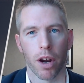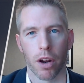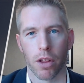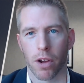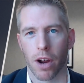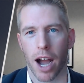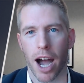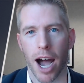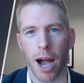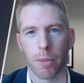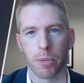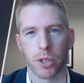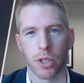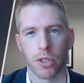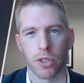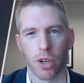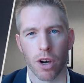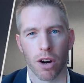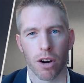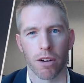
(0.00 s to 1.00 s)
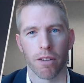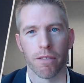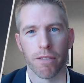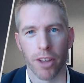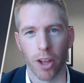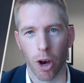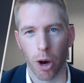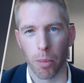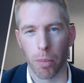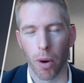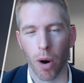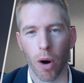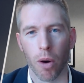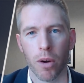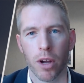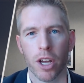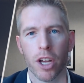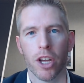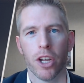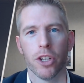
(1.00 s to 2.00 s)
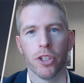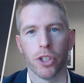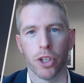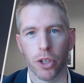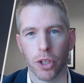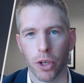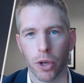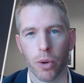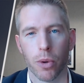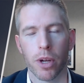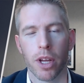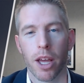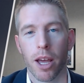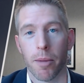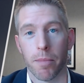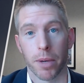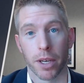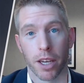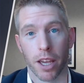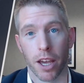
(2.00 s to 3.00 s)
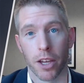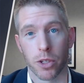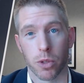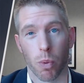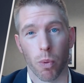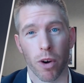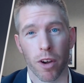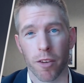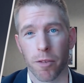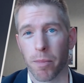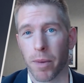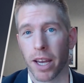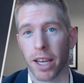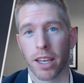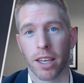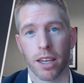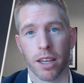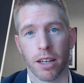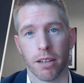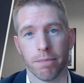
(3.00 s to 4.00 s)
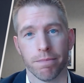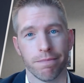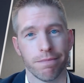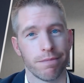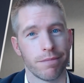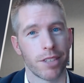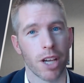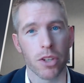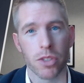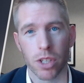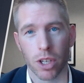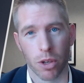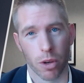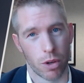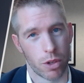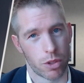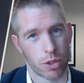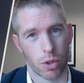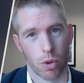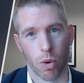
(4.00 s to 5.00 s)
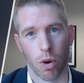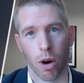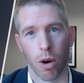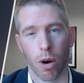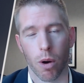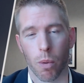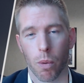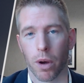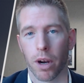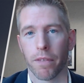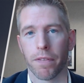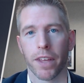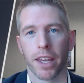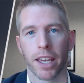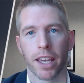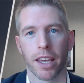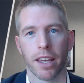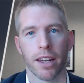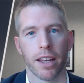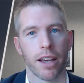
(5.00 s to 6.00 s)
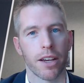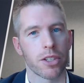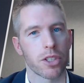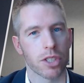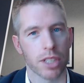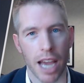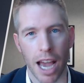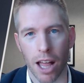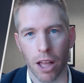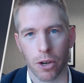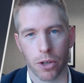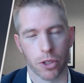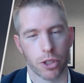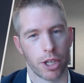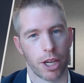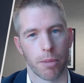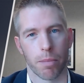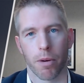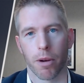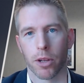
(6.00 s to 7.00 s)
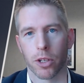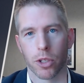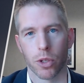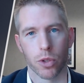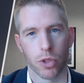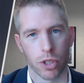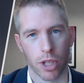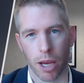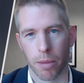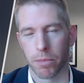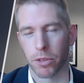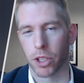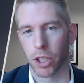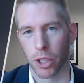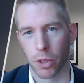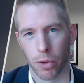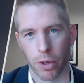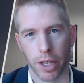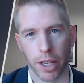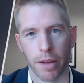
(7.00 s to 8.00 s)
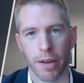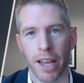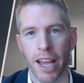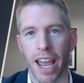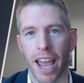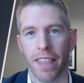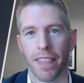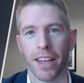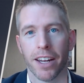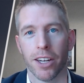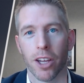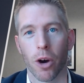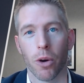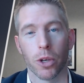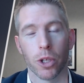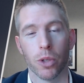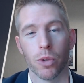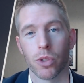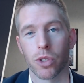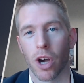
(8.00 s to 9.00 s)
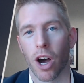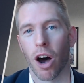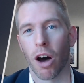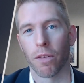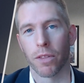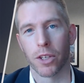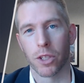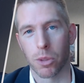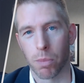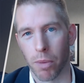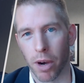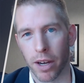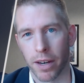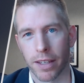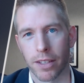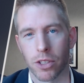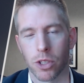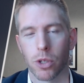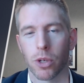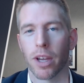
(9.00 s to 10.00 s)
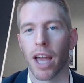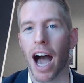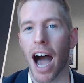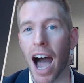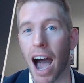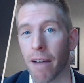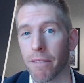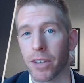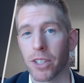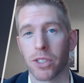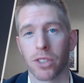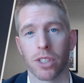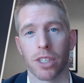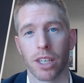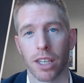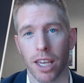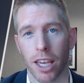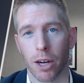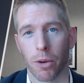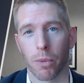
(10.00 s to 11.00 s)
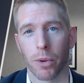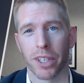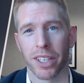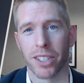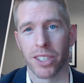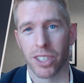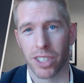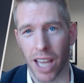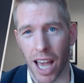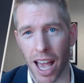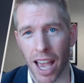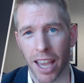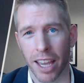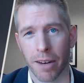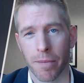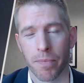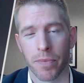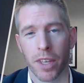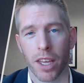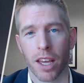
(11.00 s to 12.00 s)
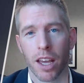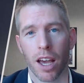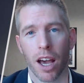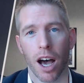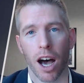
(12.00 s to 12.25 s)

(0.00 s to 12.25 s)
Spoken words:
What other options are available to you? Because what if my kid doesn't go to school? Or what if they get a scholarship to some degree and they don't use all these monies? You obviously can reassign